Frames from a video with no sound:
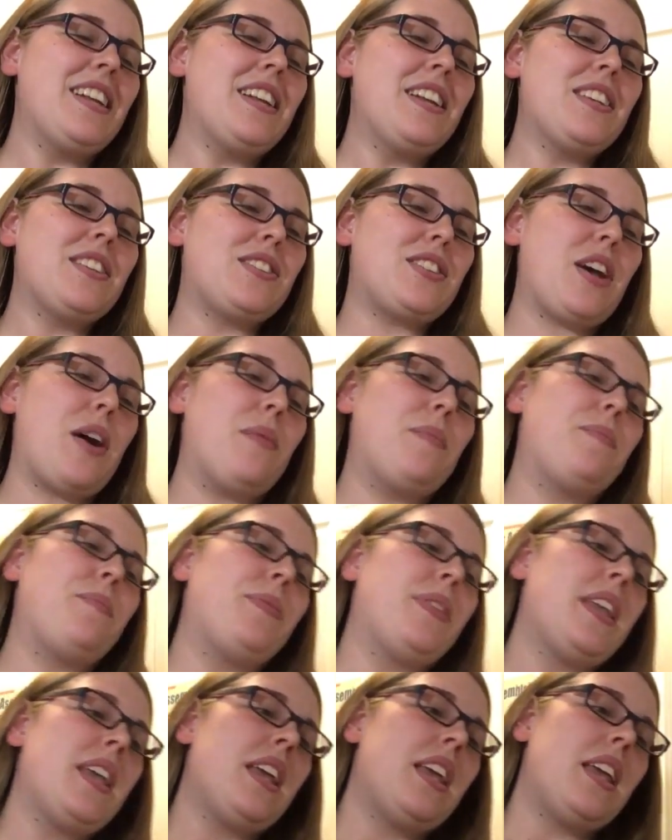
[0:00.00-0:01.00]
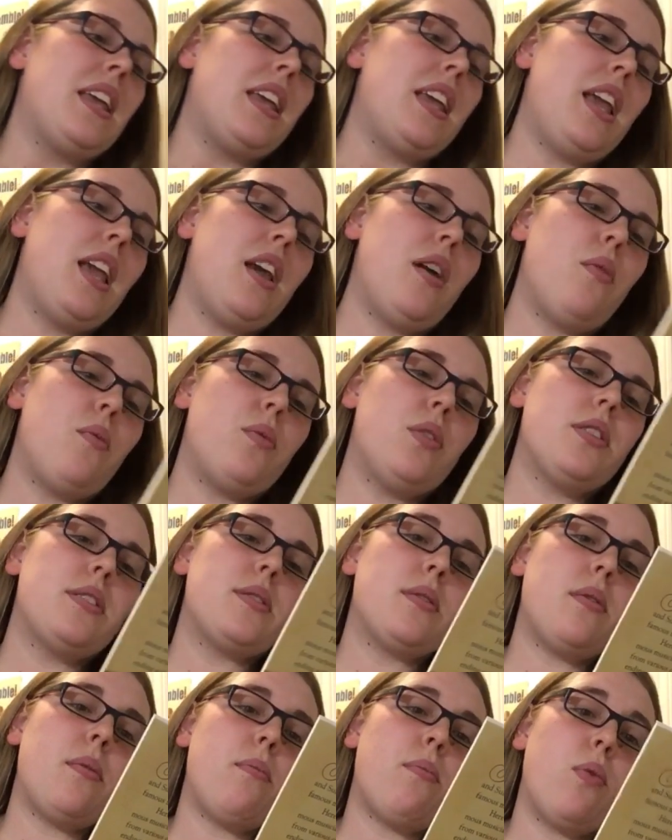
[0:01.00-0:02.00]
So, he was
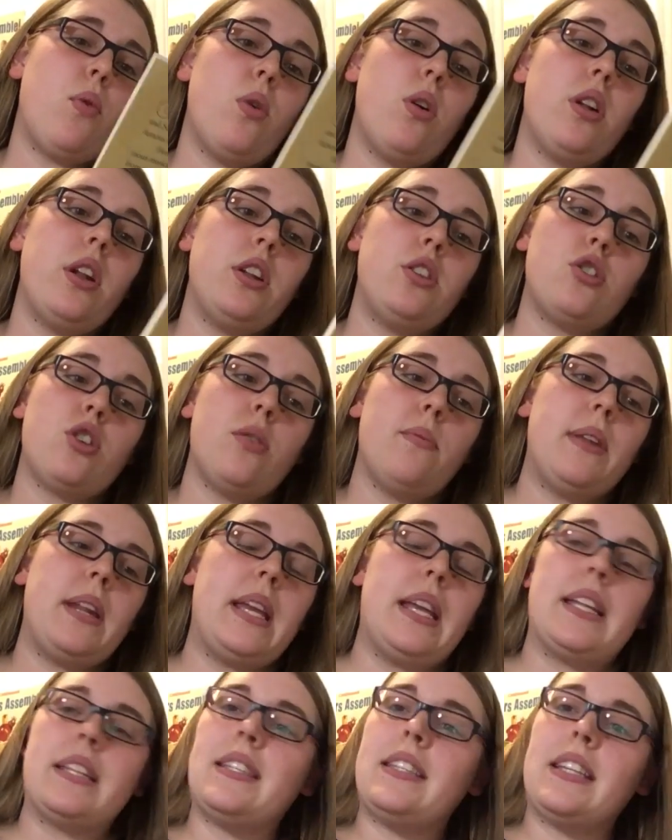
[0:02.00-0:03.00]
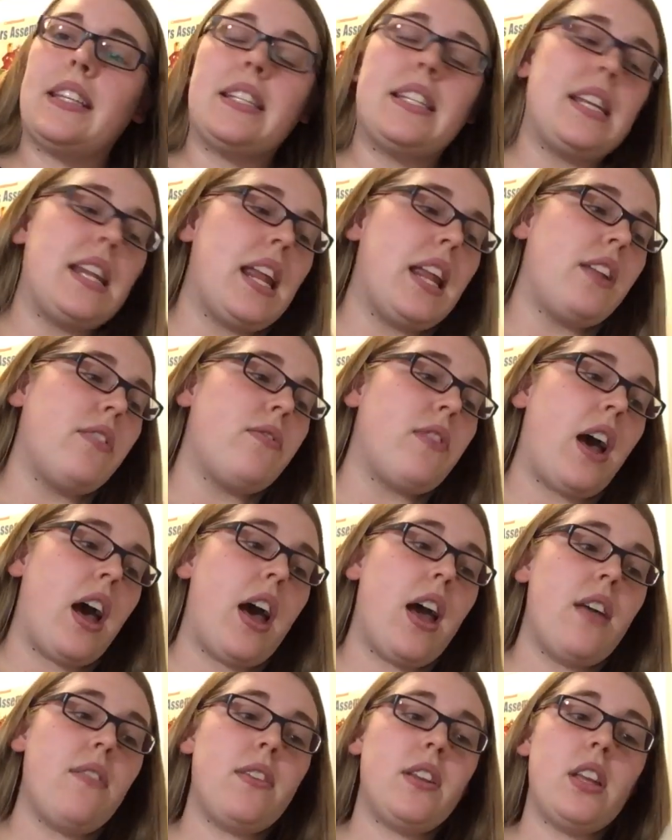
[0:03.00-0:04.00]
born in Germany in
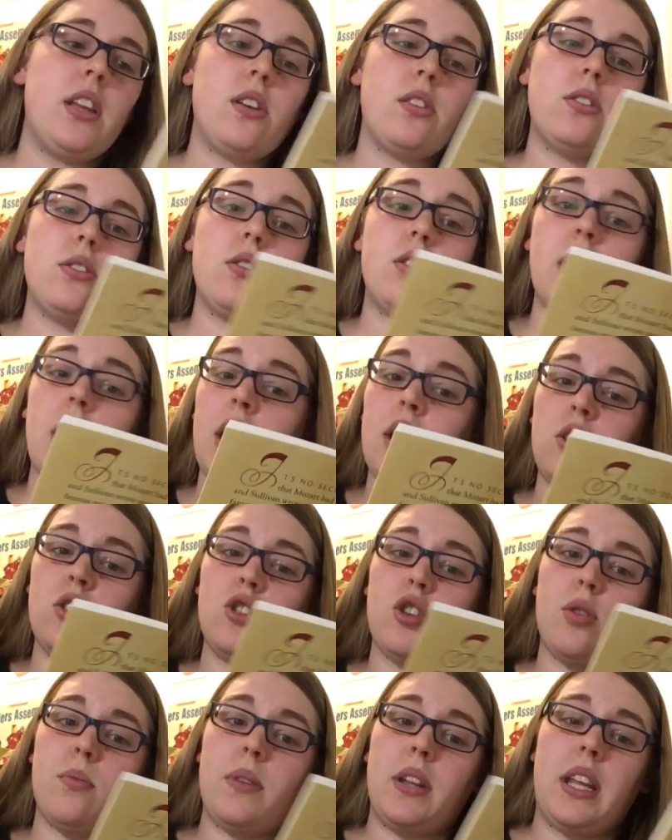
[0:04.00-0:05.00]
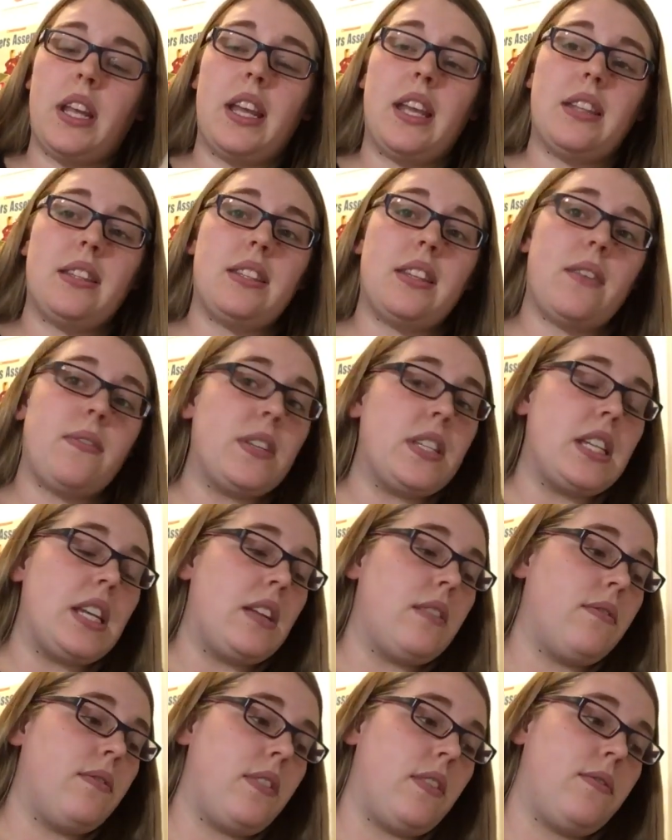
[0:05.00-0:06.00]
1685, and he also died in Germany in
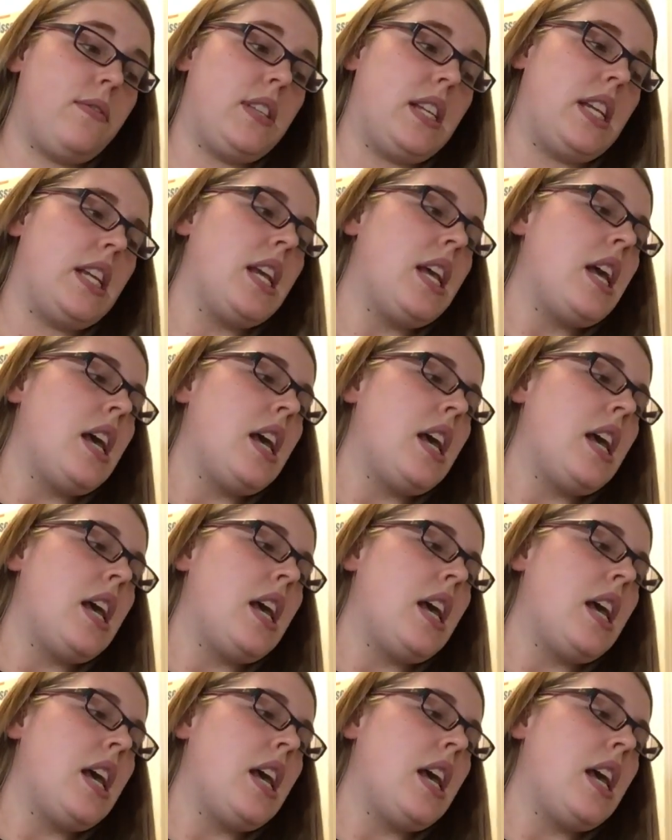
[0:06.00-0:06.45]
1750.